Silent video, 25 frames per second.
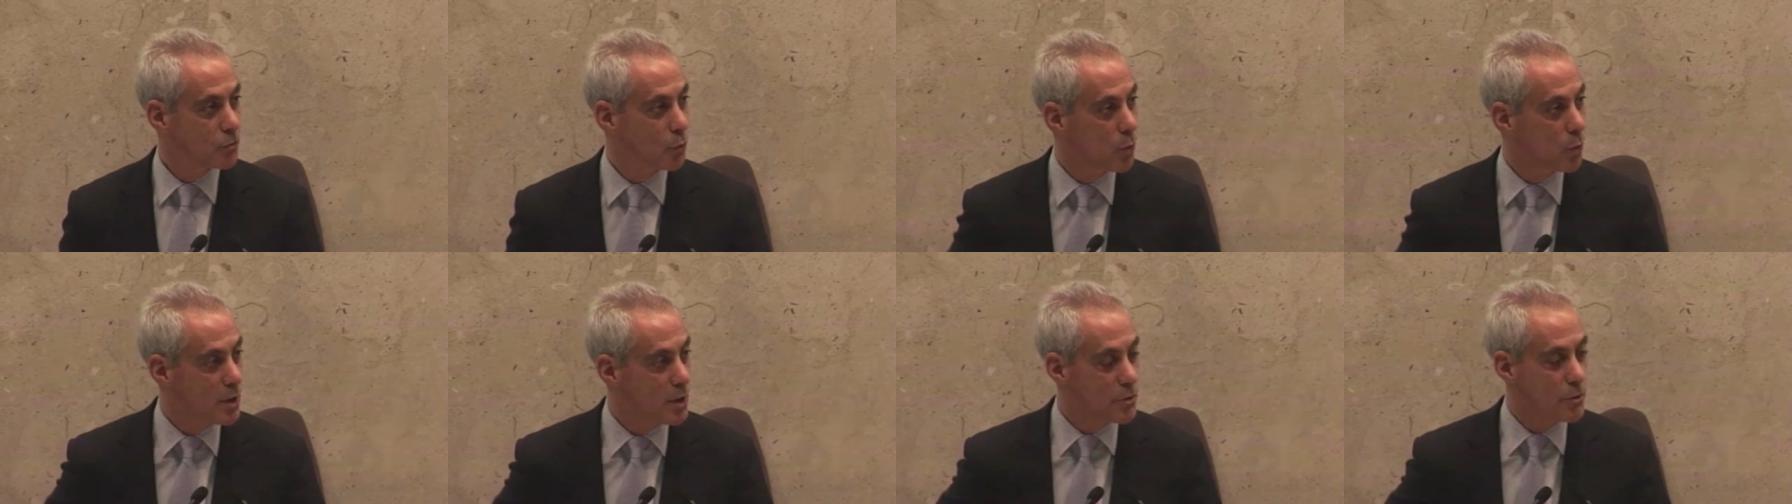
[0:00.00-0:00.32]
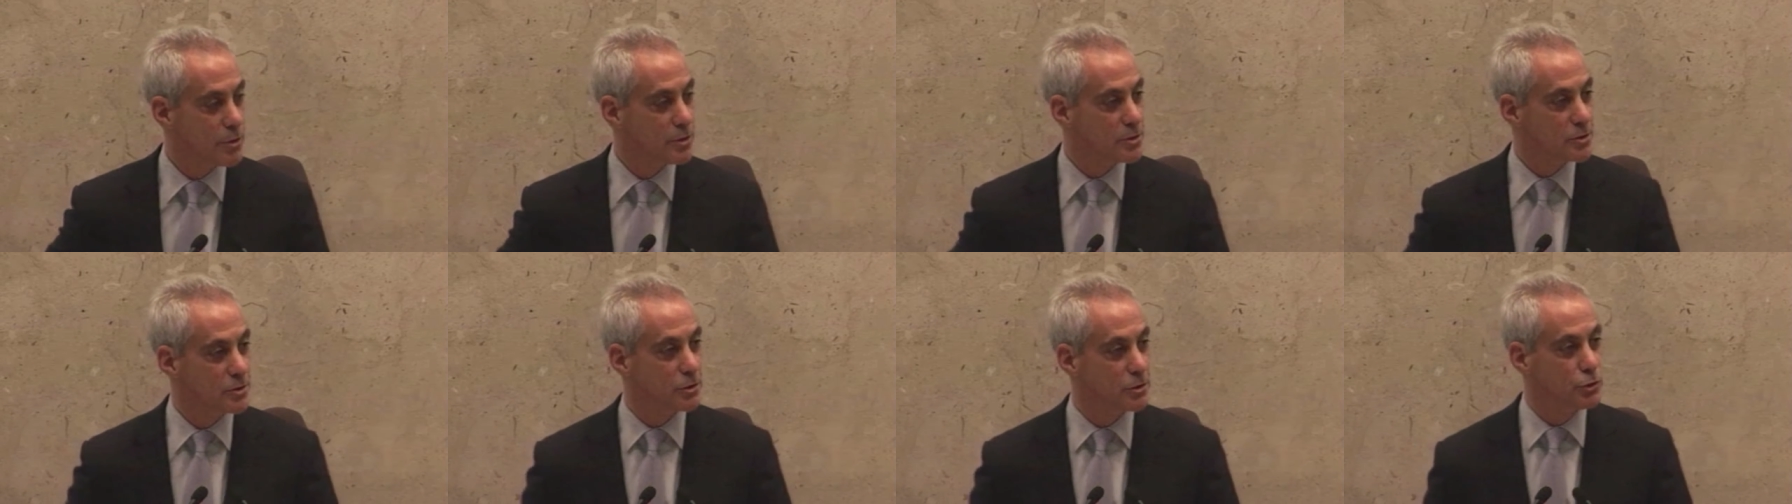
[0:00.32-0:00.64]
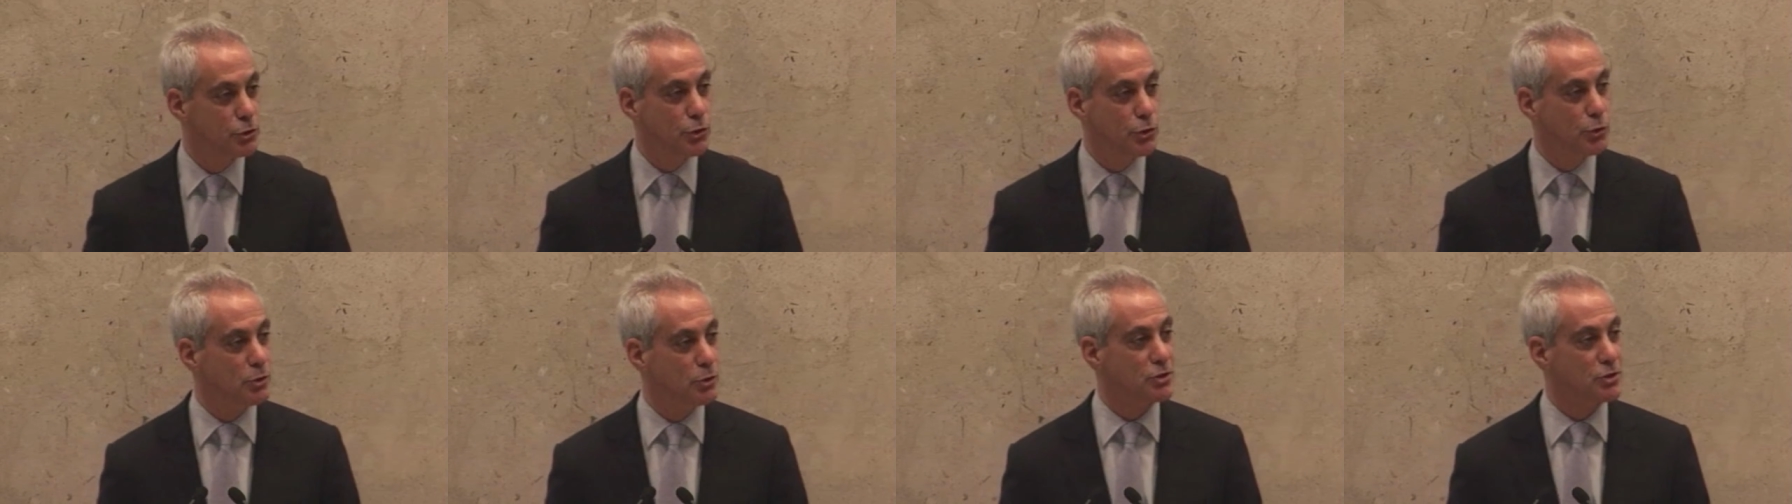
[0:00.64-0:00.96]
So whether it's
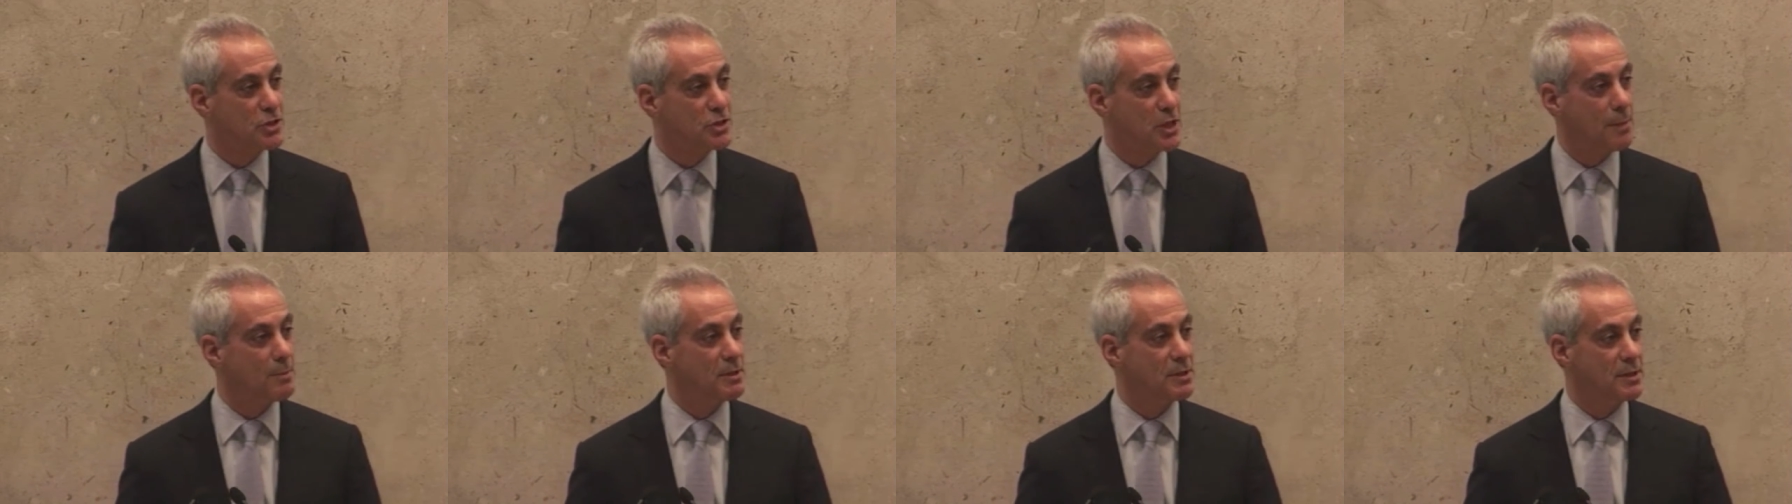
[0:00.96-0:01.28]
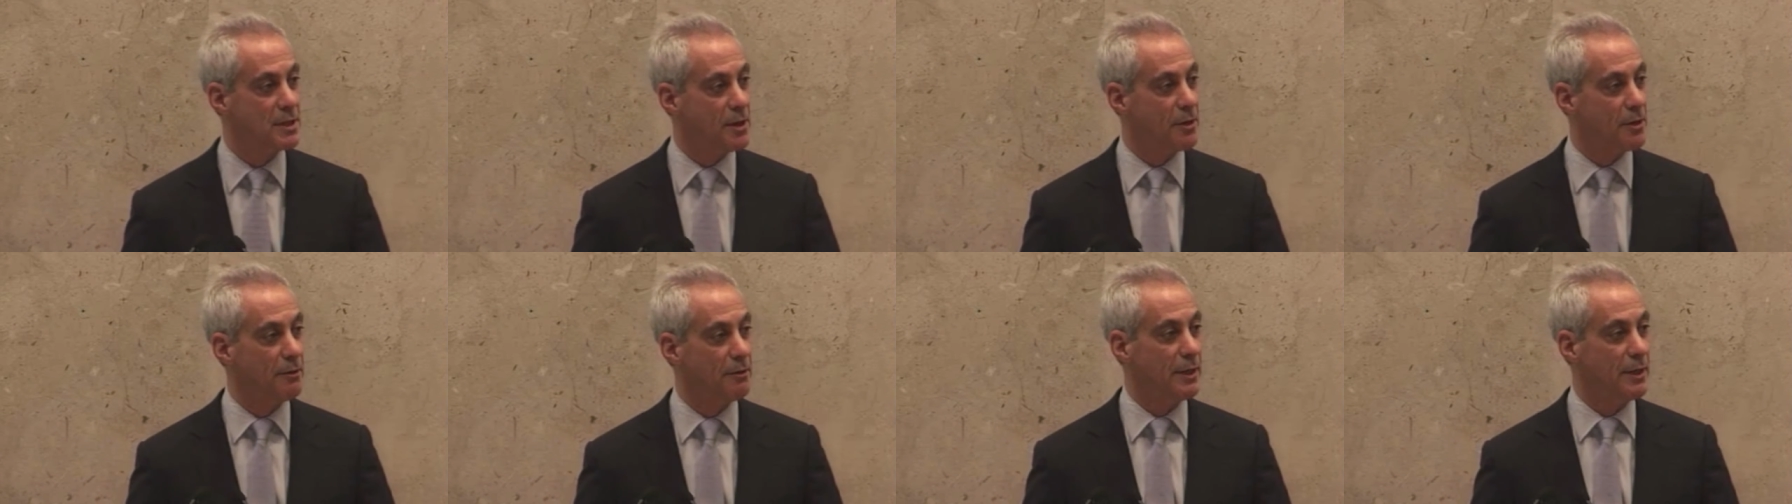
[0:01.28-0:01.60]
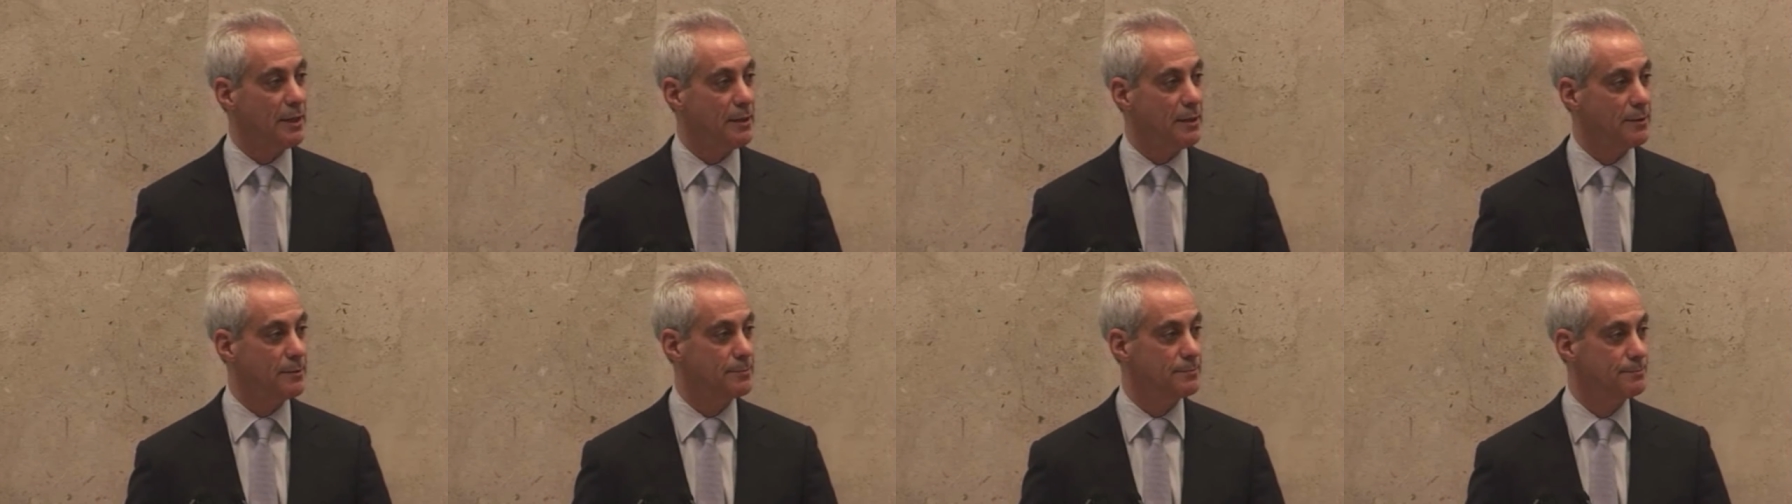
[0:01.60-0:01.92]
a Jewish
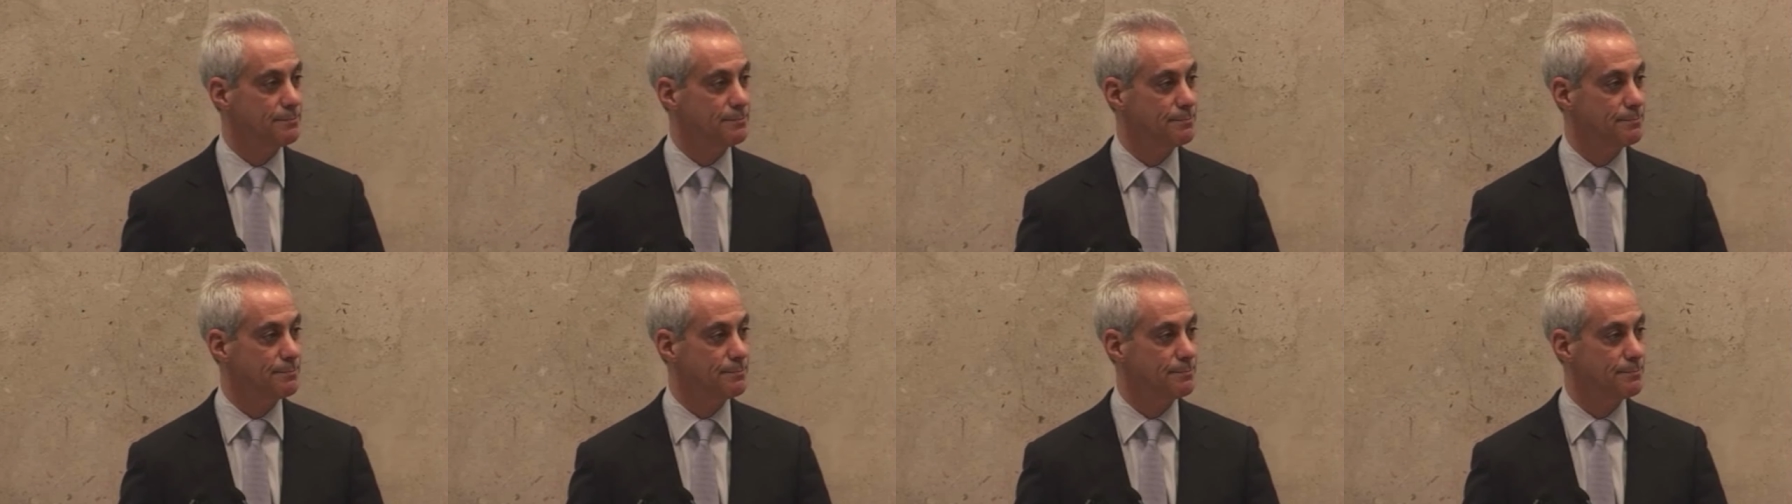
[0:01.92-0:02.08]
cemetery,